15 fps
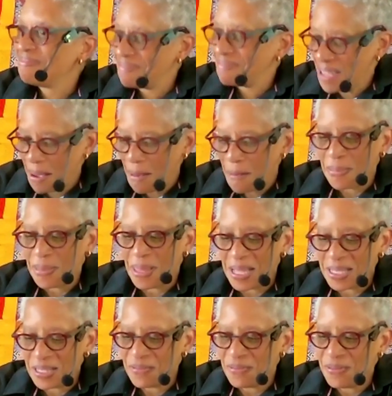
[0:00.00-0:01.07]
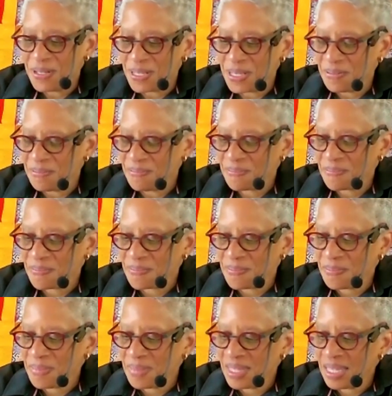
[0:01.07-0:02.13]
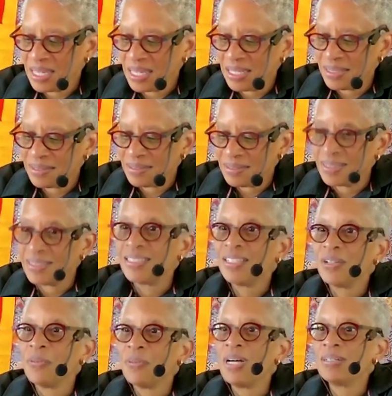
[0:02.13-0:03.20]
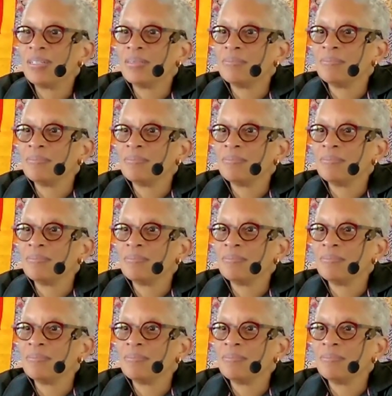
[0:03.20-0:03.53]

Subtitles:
Yeah, lots of wisdom. You're welcome.